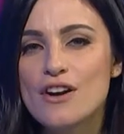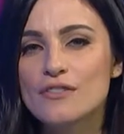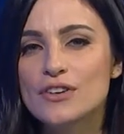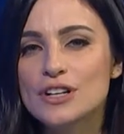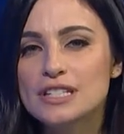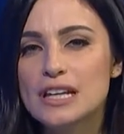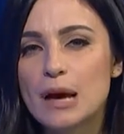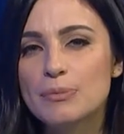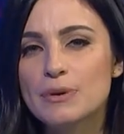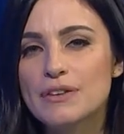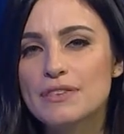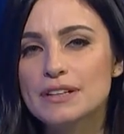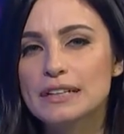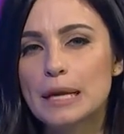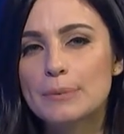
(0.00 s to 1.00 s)
First up, we
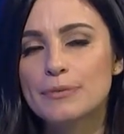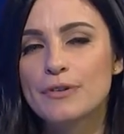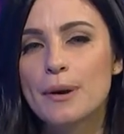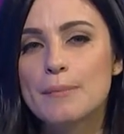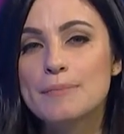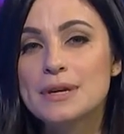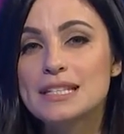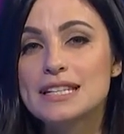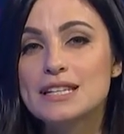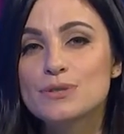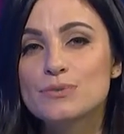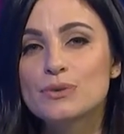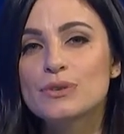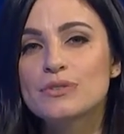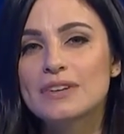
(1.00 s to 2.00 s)
have a clip from
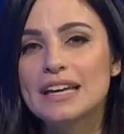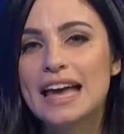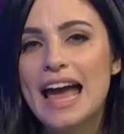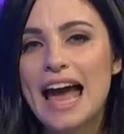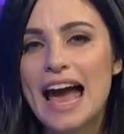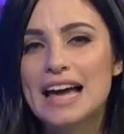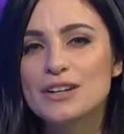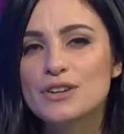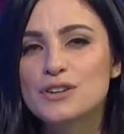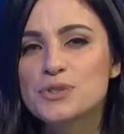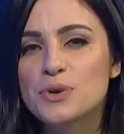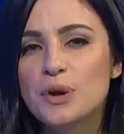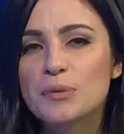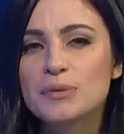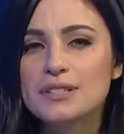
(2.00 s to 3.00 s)
Mrs. Ruby and her
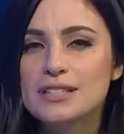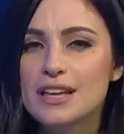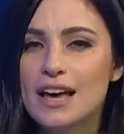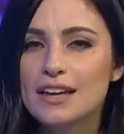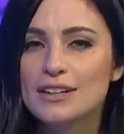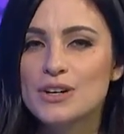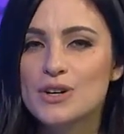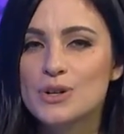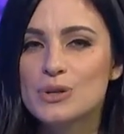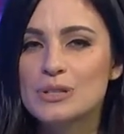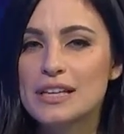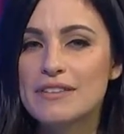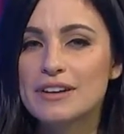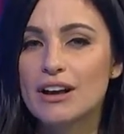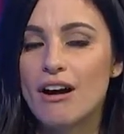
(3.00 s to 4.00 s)
adorable son, who's
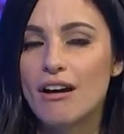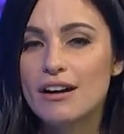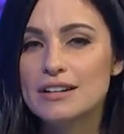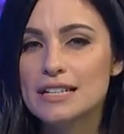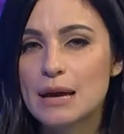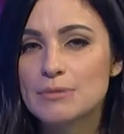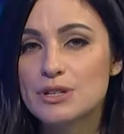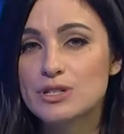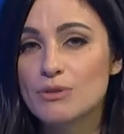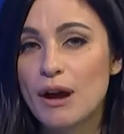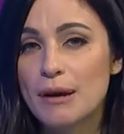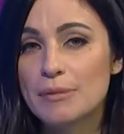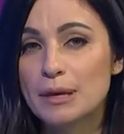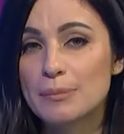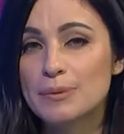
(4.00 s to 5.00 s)
having a hard time
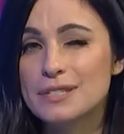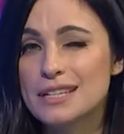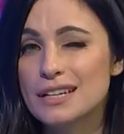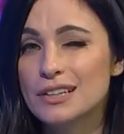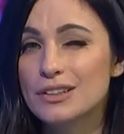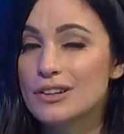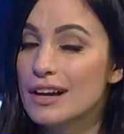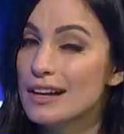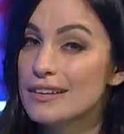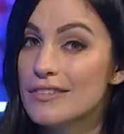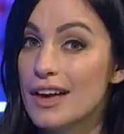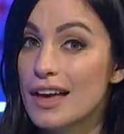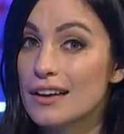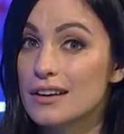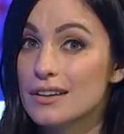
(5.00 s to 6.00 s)
describing a particular kind of
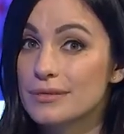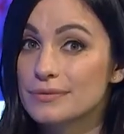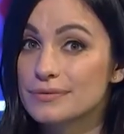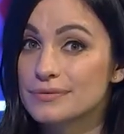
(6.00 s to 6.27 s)
egg.